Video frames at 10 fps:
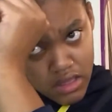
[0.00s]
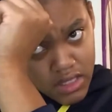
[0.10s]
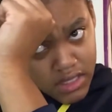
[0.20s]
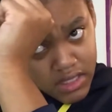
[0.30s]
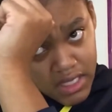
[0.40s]

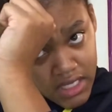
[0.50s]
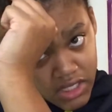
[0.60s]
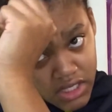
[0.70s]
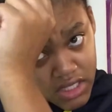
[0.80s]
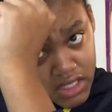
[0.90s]
this
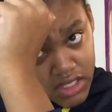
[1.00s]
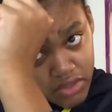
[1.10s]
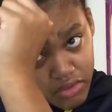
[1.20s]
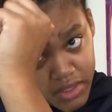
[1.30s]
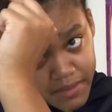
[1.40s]
section into
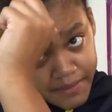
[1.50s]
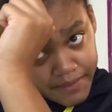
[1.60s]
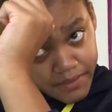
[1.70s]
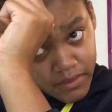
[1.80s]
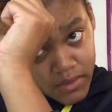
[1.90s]
3
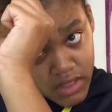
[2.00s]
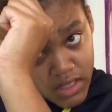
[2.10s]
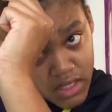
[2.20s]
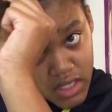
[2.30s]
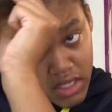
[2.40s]

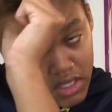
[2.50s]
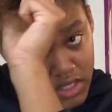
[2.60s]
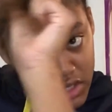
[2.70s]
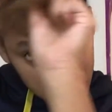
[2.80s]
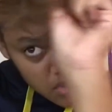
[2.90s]

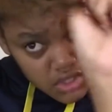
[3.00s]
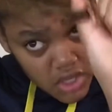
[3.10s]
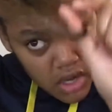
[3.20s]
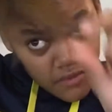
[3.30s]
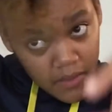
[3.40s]
so you can
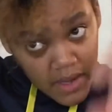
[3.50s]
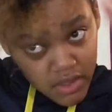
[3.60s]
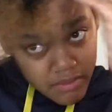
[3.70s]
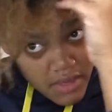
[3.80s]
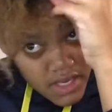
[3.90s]
start off a regular
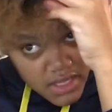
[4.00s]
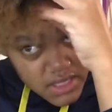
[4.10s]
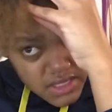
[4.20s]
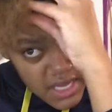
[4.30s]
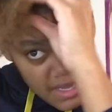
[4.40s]
braid. This is not